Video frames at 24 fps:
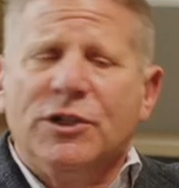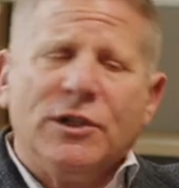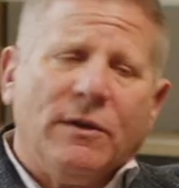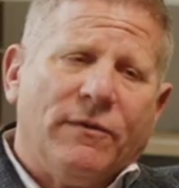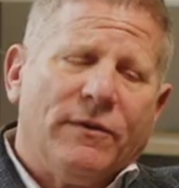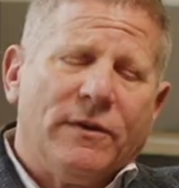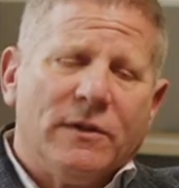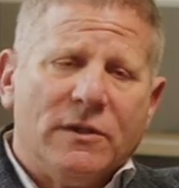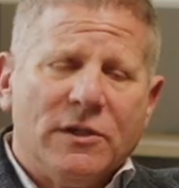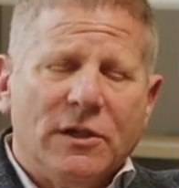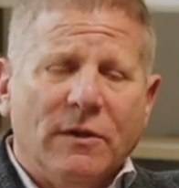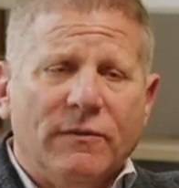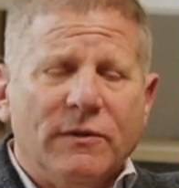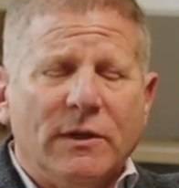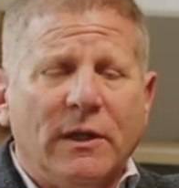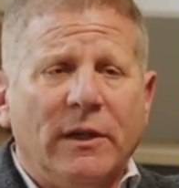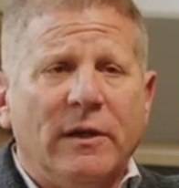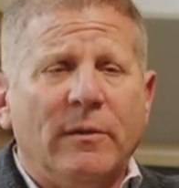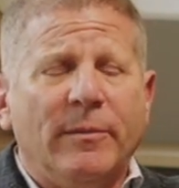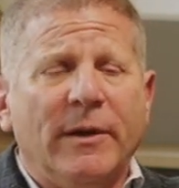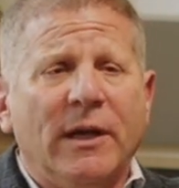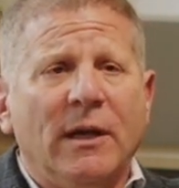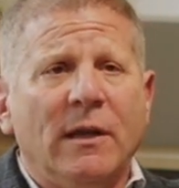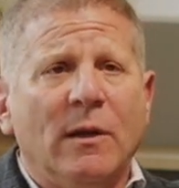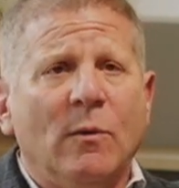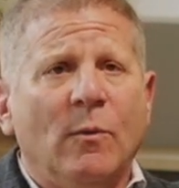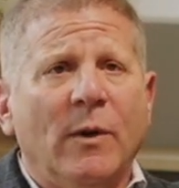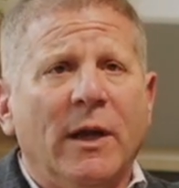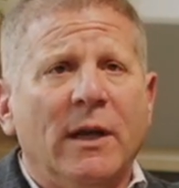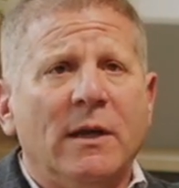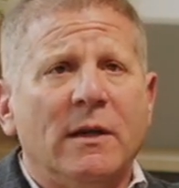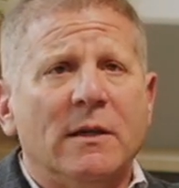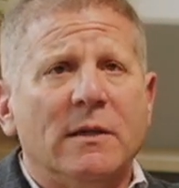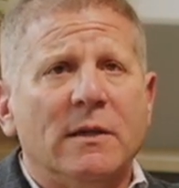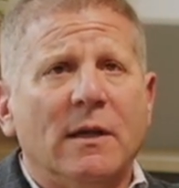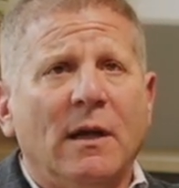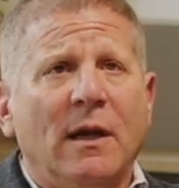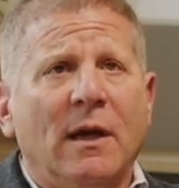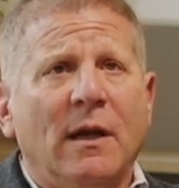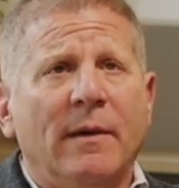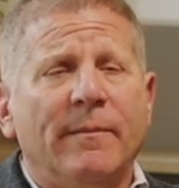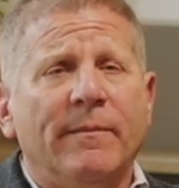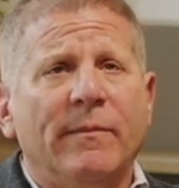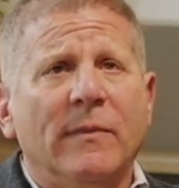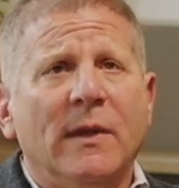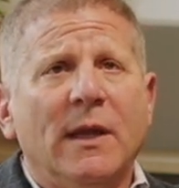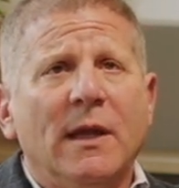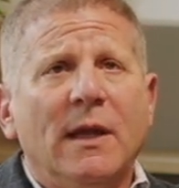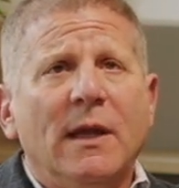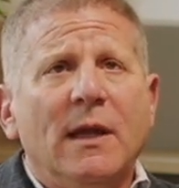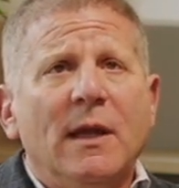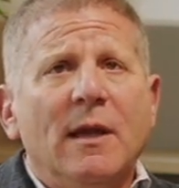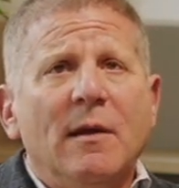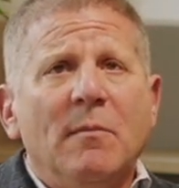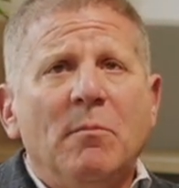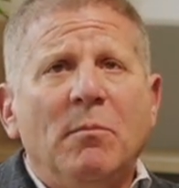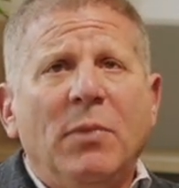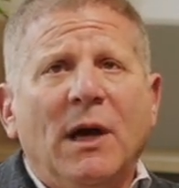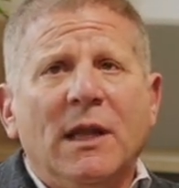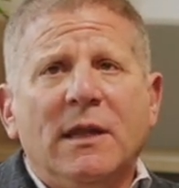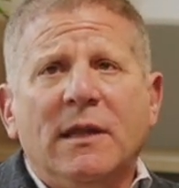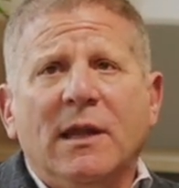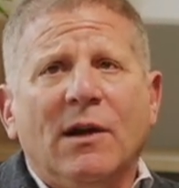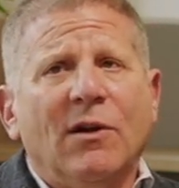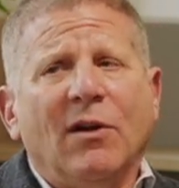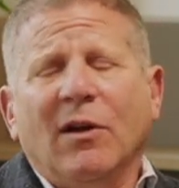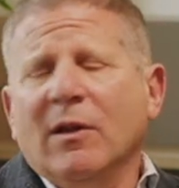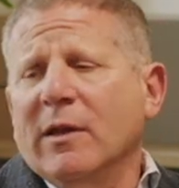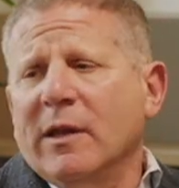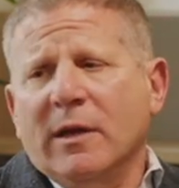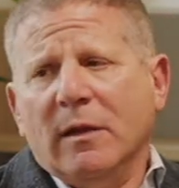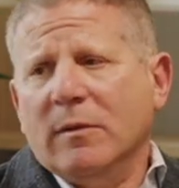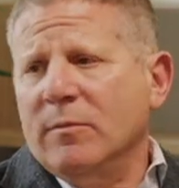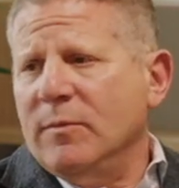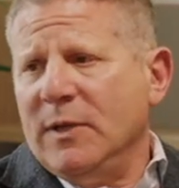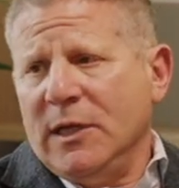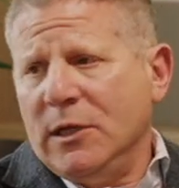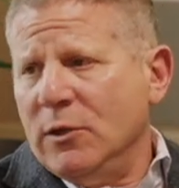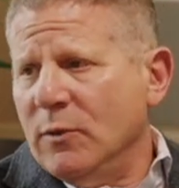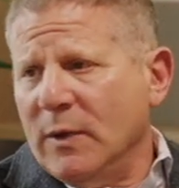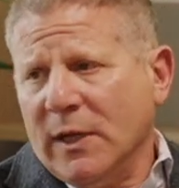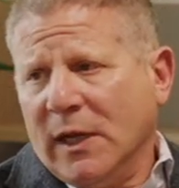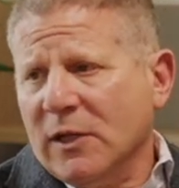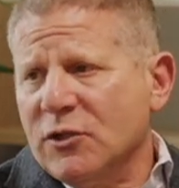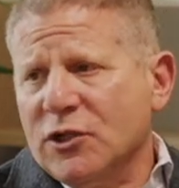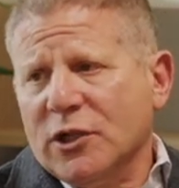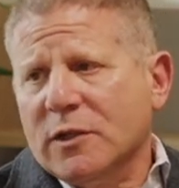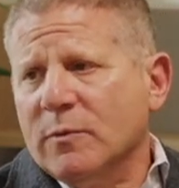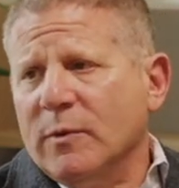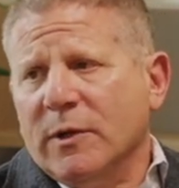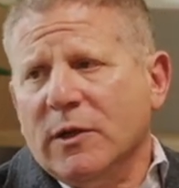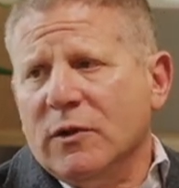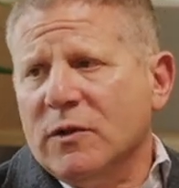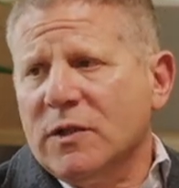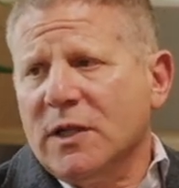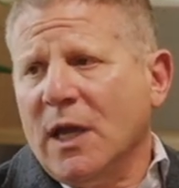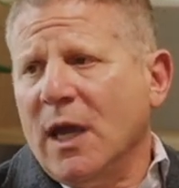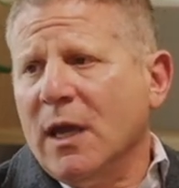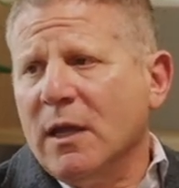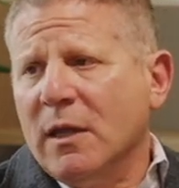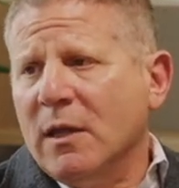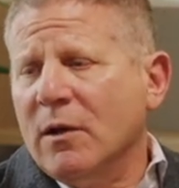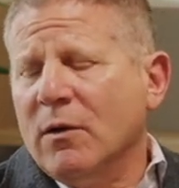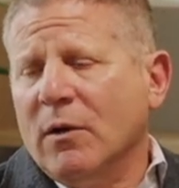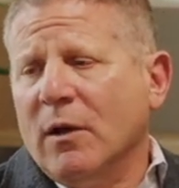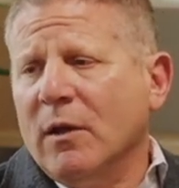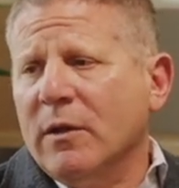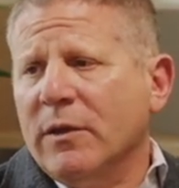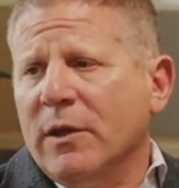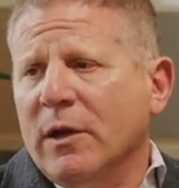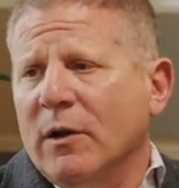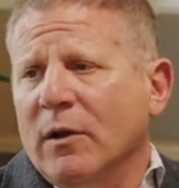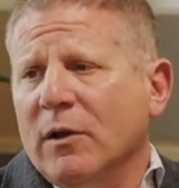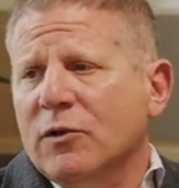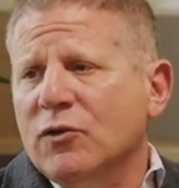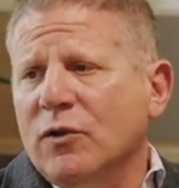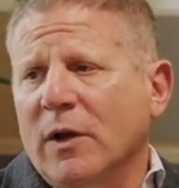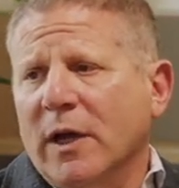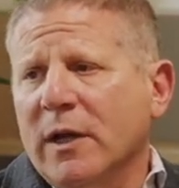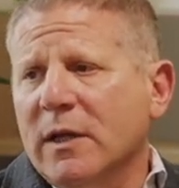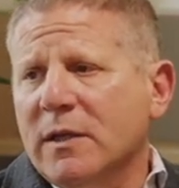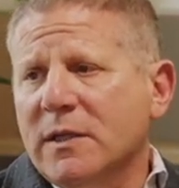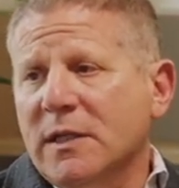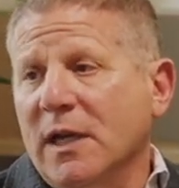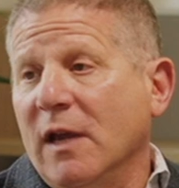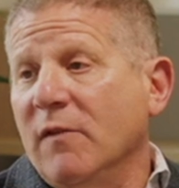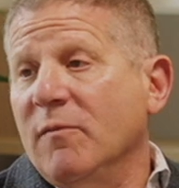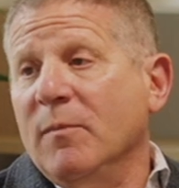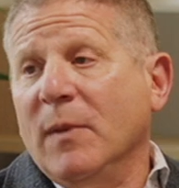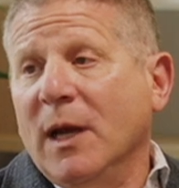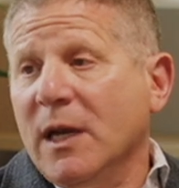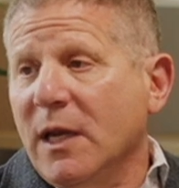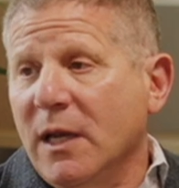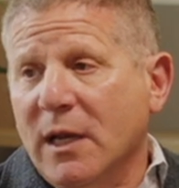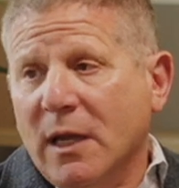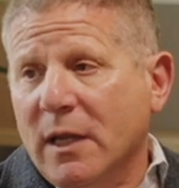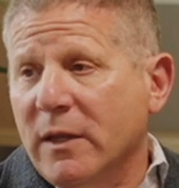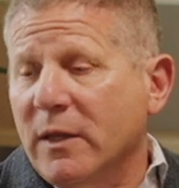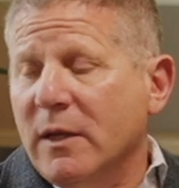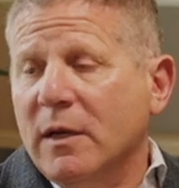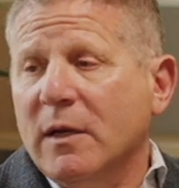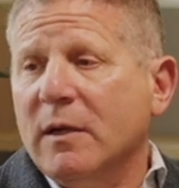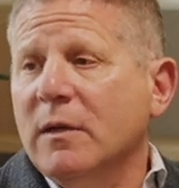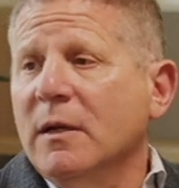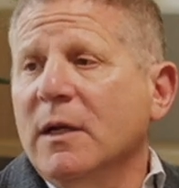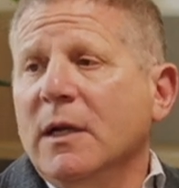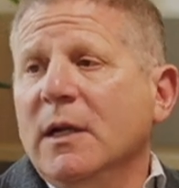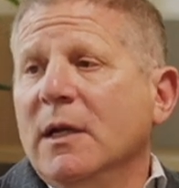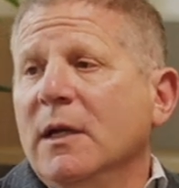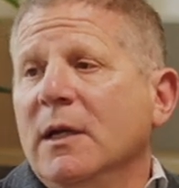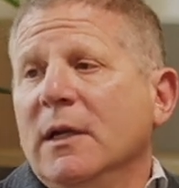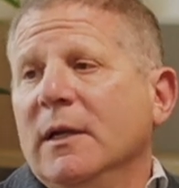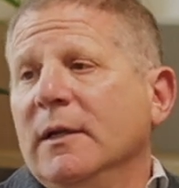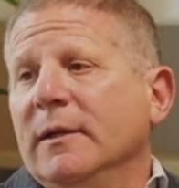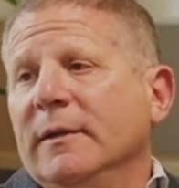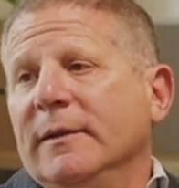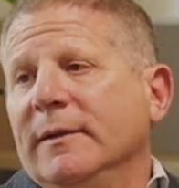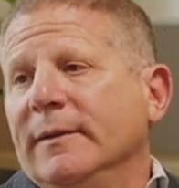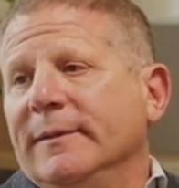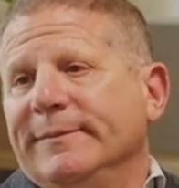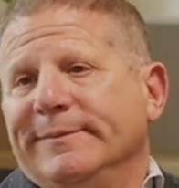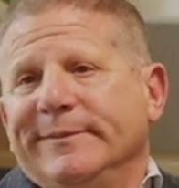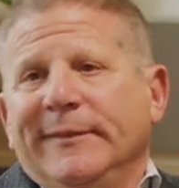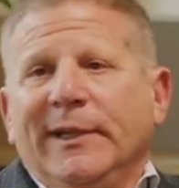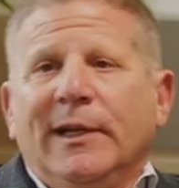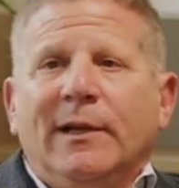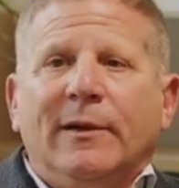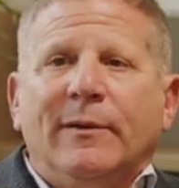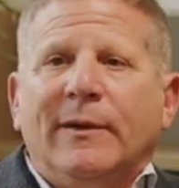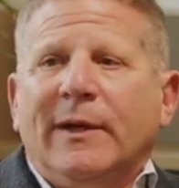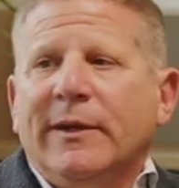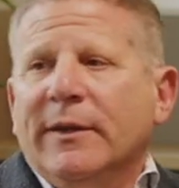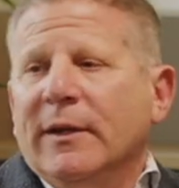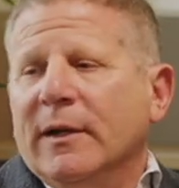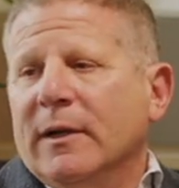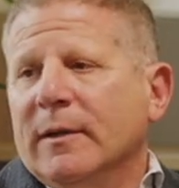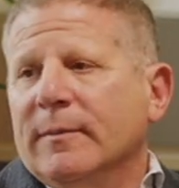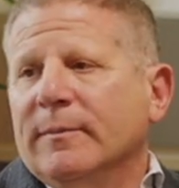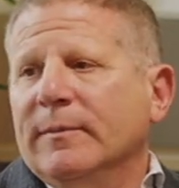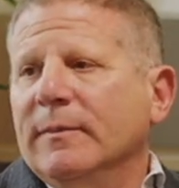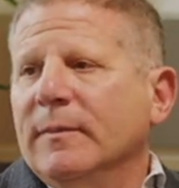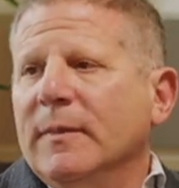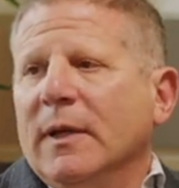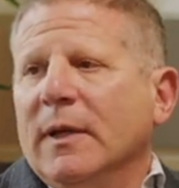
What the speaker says: shift a little bit in the wind. But they're all going to be doing just what you say. They're all trying to save money on their on their